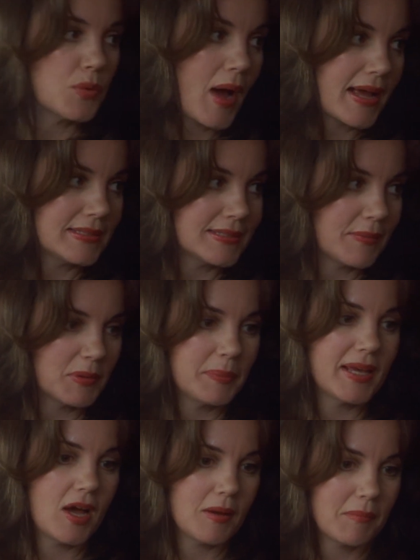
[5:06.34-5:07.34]
sleep with
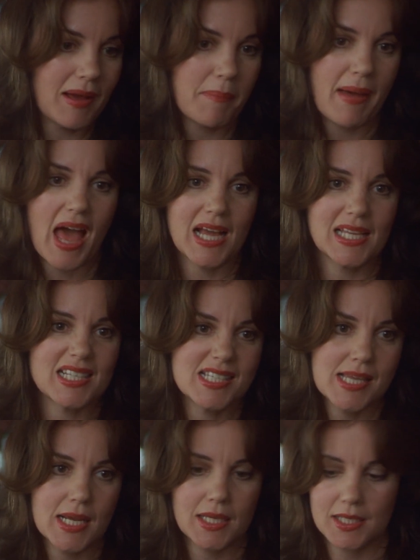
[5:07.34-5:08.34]
Paul if he looked at her
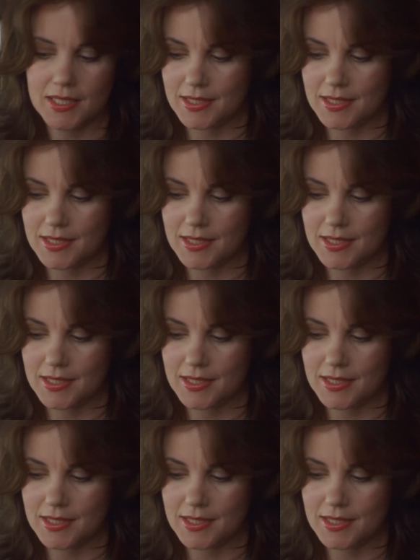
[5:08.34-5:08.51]
twice,